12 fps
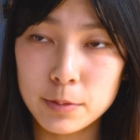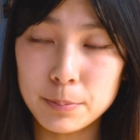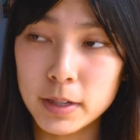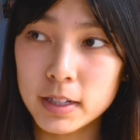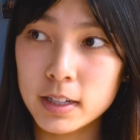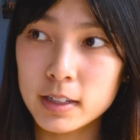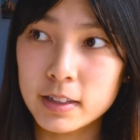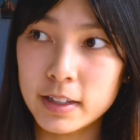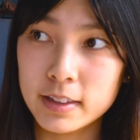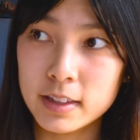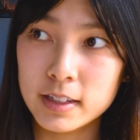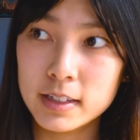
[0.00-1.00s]
making
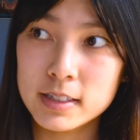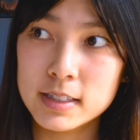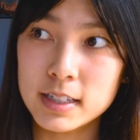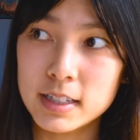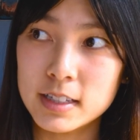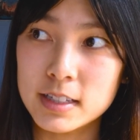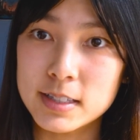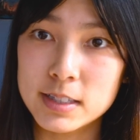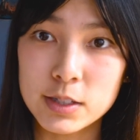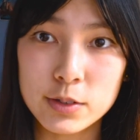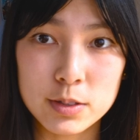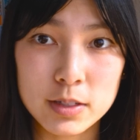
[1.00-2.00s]
clay things is
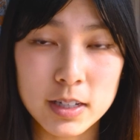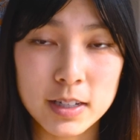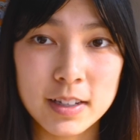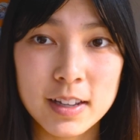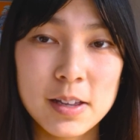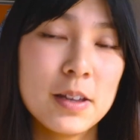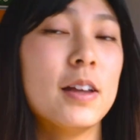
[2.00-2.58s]
using